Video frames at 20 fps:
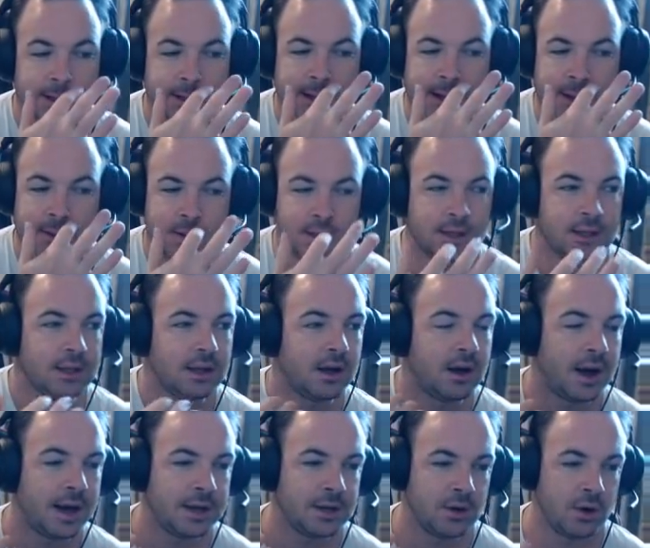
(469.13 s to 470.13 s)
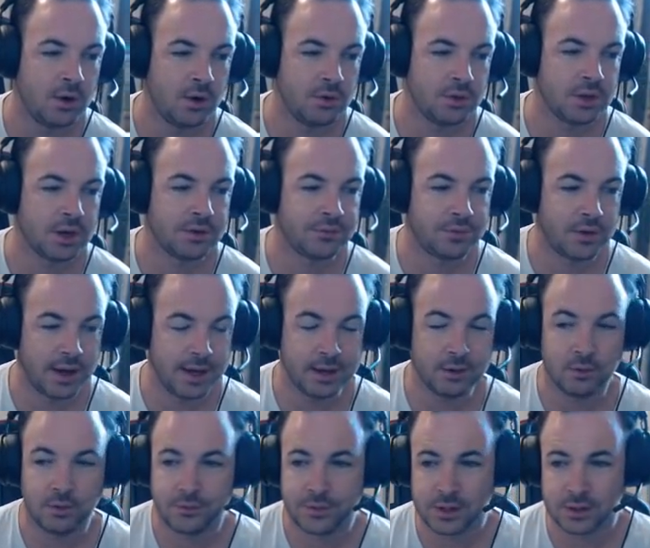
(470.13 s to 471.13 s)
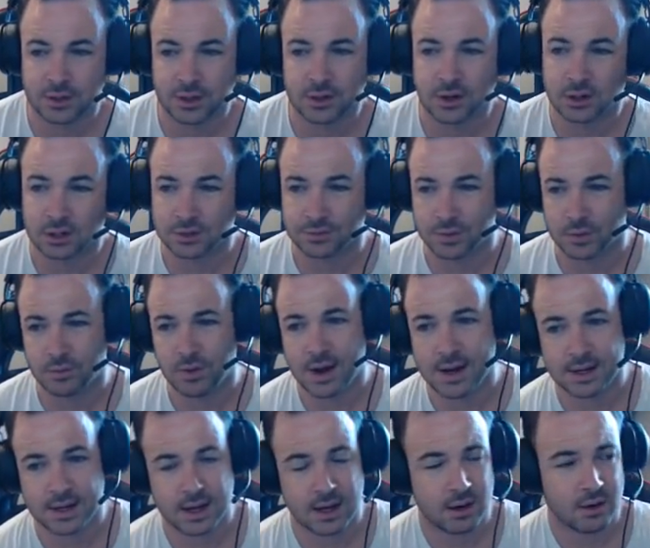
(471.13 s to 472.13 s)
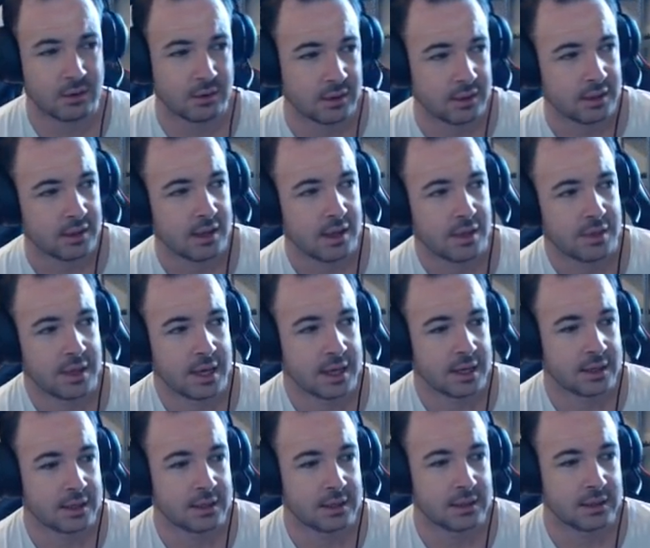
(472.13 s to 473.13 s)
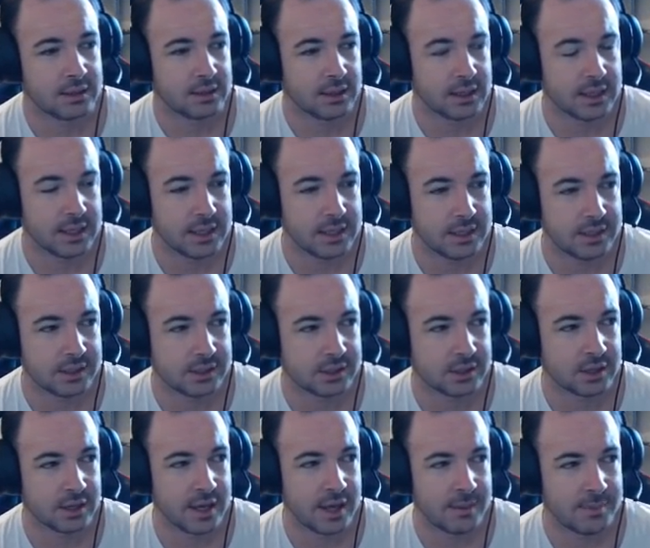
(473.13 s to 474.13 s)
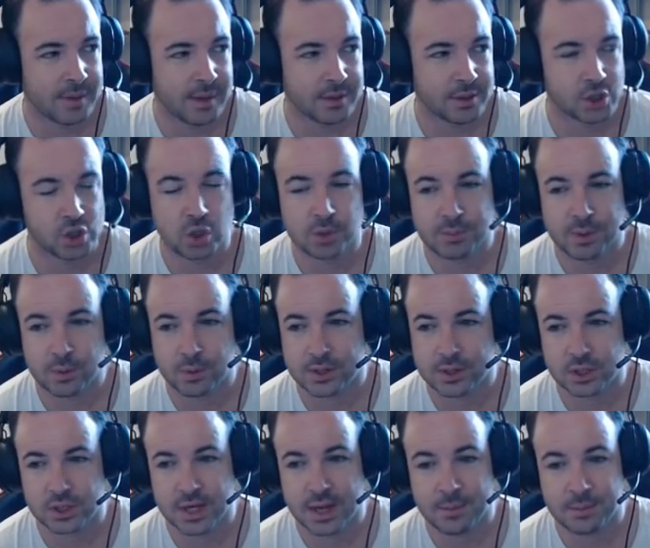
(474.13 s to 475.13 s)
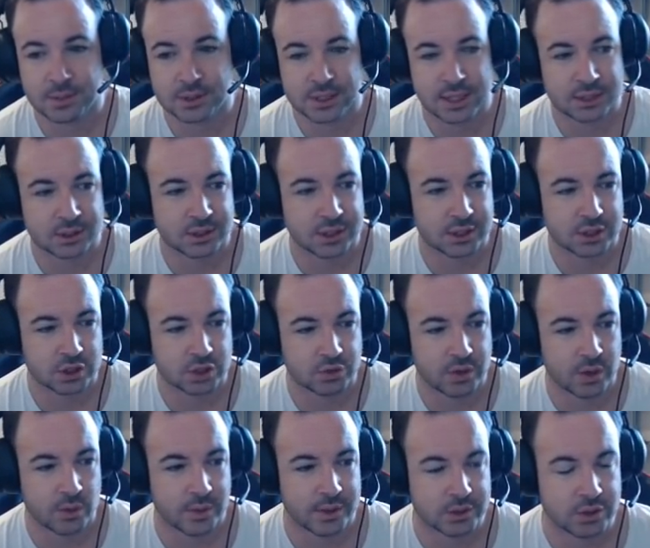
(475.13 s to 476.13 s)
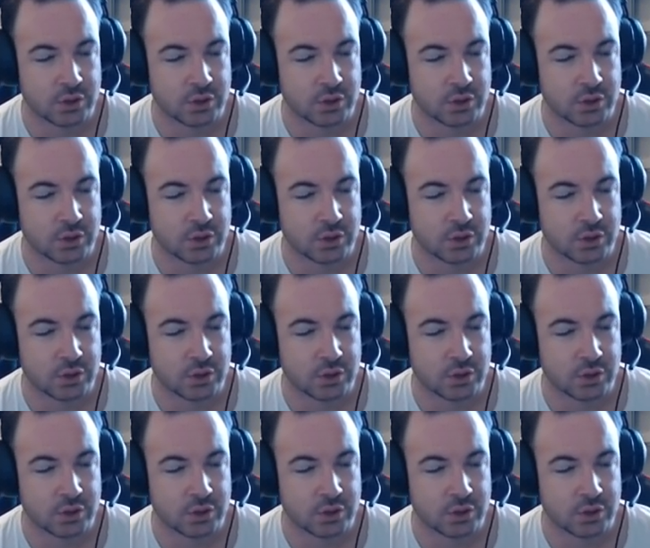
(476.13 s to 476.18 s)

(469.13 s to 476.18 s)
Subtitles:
Now, I know that if I reveal the Noctifer right now, then he's going to be able to shoot me with his Jambazan straight away.